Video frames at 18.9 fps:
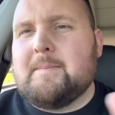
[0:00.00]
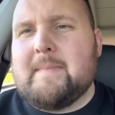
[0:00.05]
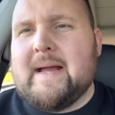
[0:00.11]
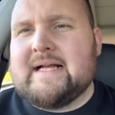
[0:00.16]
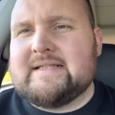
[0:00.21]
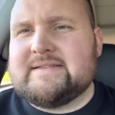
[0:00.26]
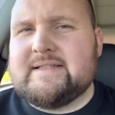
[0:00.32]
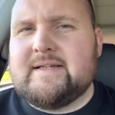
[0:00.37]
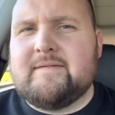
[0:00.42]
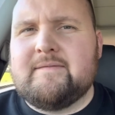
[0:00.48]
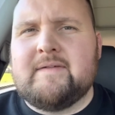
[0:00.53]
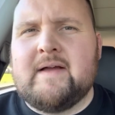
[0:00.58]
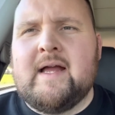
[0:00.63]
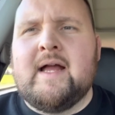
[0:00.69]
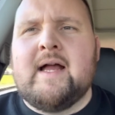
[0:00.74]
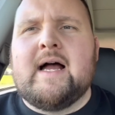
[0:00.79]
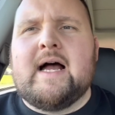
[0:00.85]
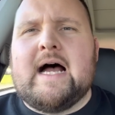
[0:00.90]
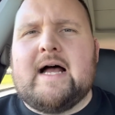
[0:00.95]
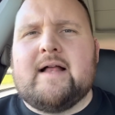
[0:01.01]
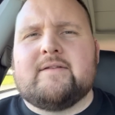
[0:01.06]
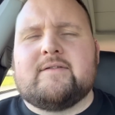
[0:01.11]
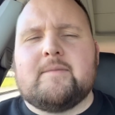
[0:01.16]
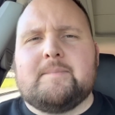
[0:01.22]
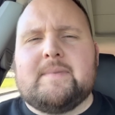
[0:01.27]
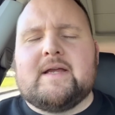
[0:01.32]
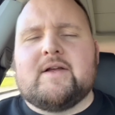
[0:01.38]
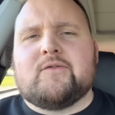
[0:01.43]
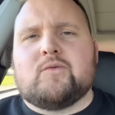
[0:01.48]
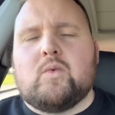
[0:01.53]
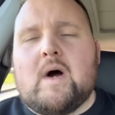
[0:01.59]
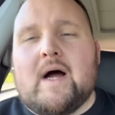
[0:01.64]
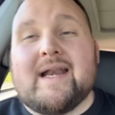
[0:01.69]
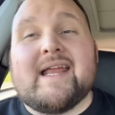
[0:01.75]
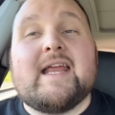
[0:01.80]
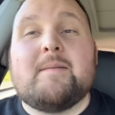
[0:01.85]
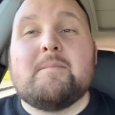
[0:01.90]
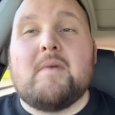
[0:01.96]
massive. Uh, it's the biggest
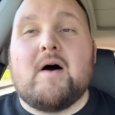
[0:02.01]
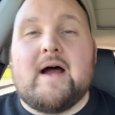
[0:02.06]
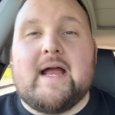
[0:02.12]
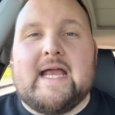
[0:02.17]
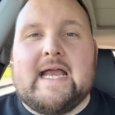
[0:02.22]
one in my